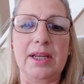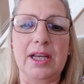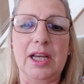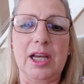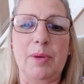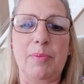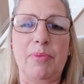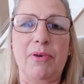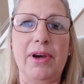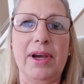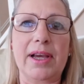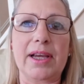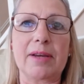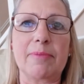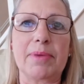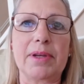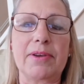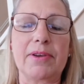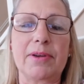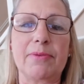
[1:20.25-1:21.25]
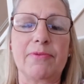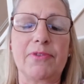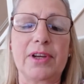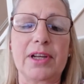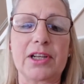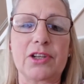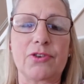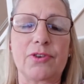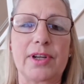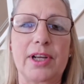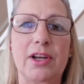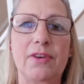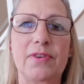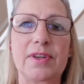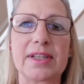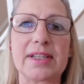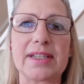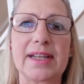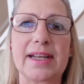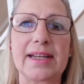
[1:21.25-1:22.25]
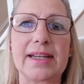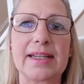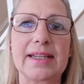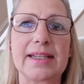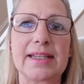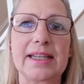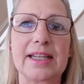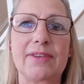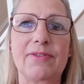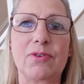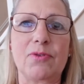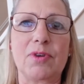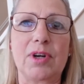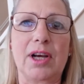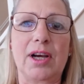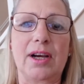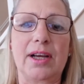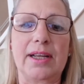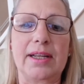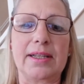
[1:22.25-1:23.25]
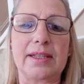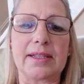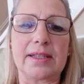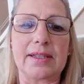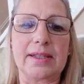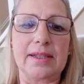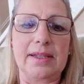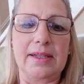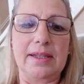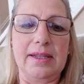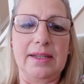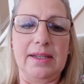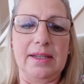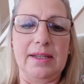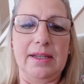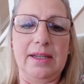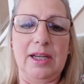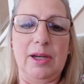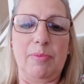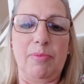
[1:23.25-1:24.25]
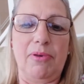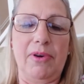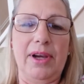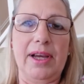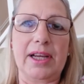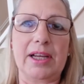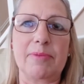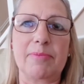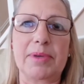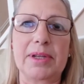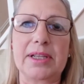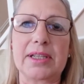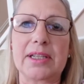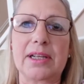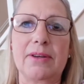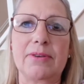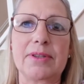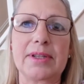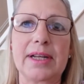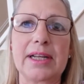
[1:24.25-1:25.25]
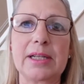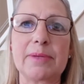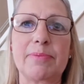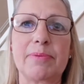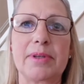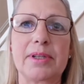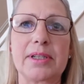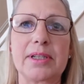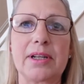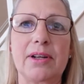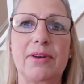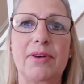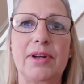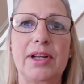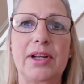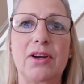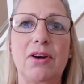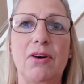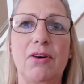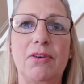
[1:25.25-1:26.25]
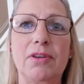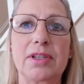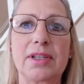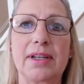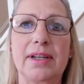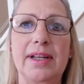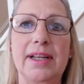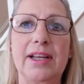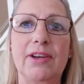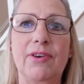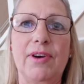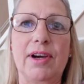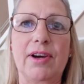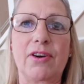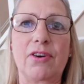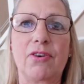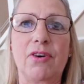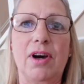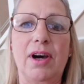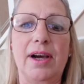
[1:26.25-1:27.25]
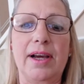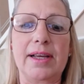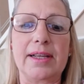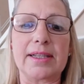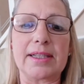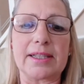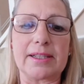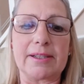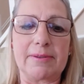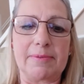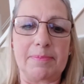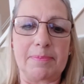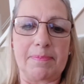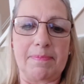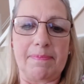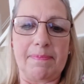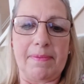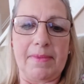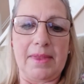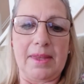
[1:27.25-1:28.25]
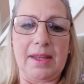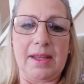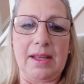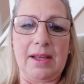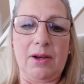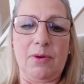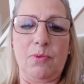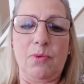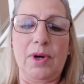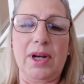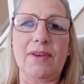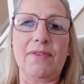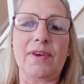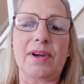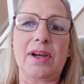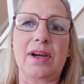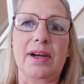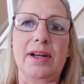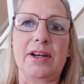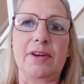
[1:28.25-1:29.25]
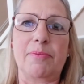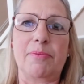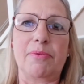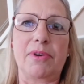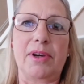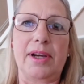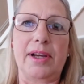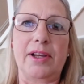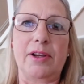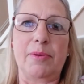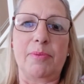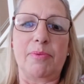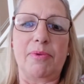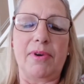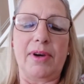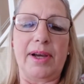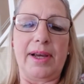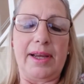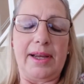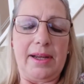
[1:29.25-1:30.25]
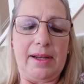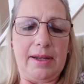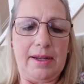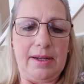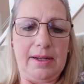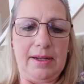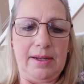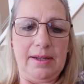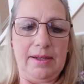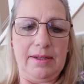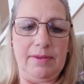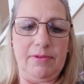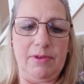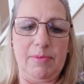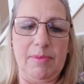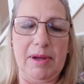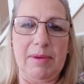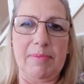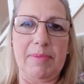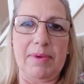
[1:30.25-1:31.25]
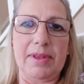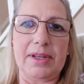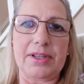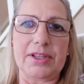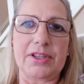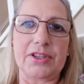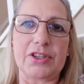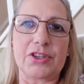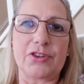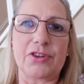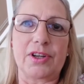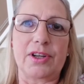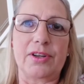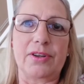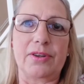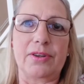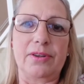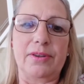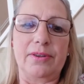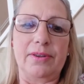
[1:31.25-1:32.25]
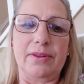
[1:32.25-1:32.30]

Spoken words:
A prayer can be a victory over Satan's evil lies. A prayer can be so desperate only God can hear our cries. Whatever kind of prayer you pray, remember this is true.